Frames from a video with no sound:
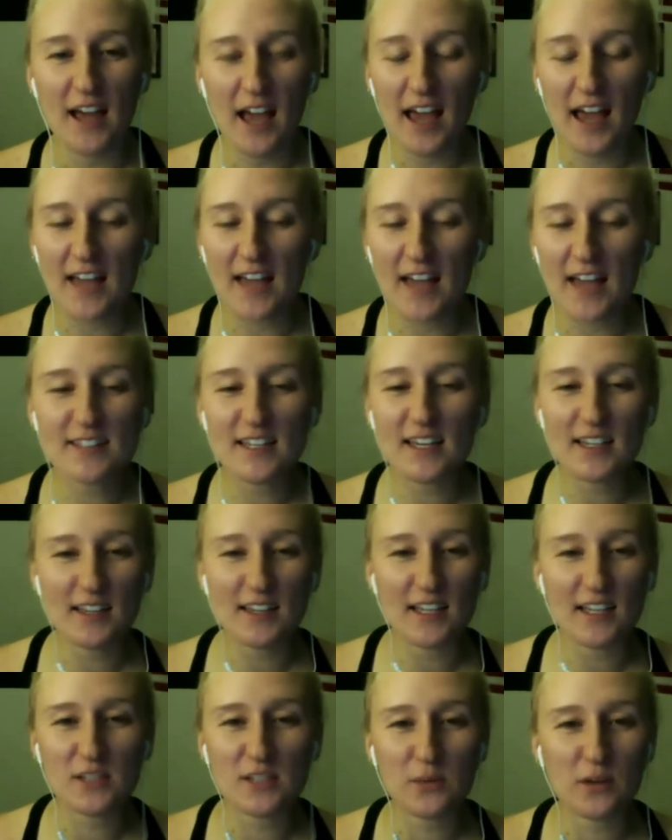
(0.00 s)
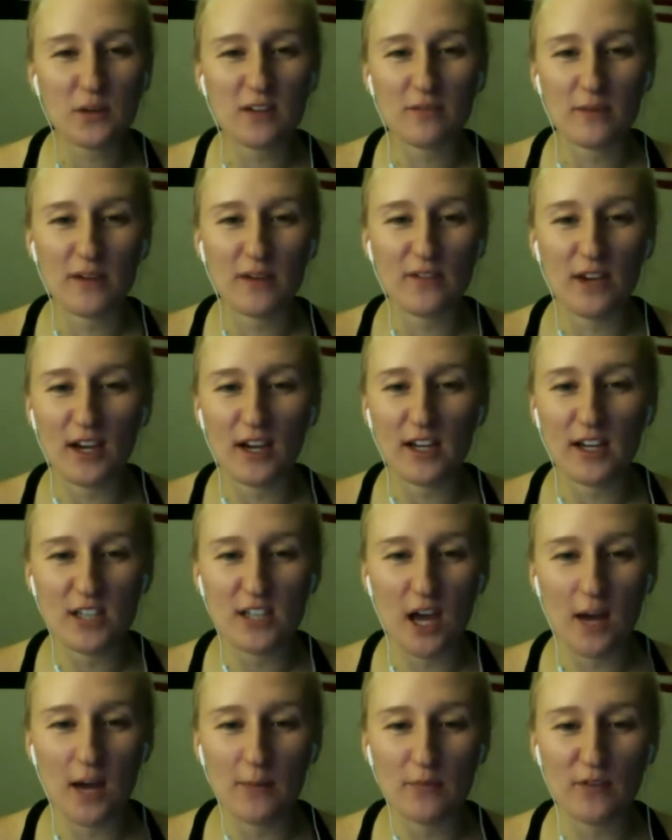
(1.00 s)
It's like that's one of my very
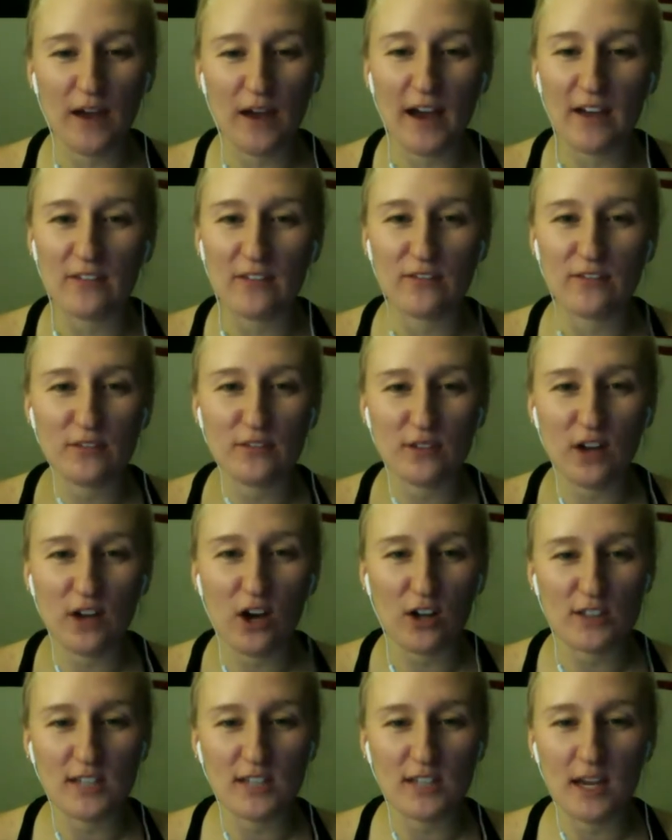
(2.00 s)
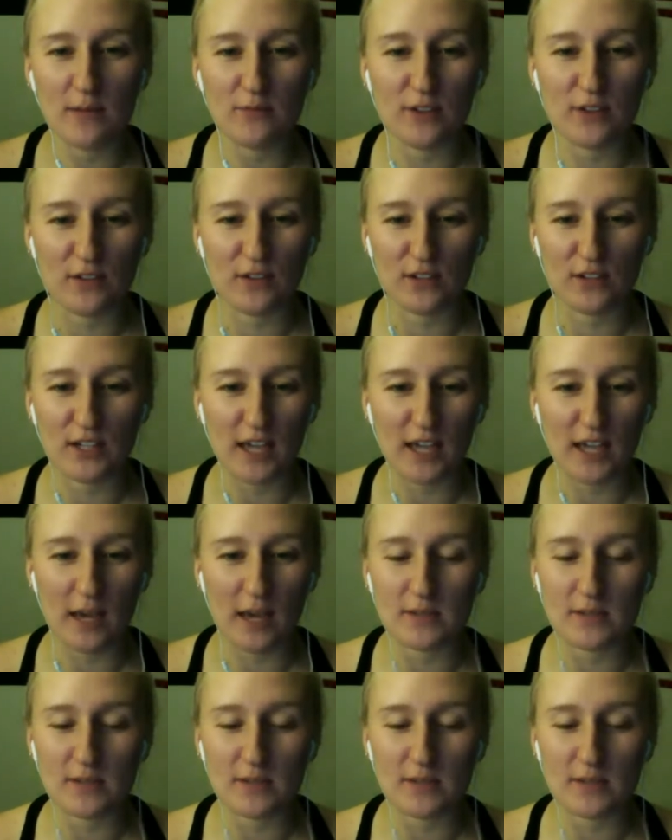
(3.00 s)
top 5 all-time favorite games.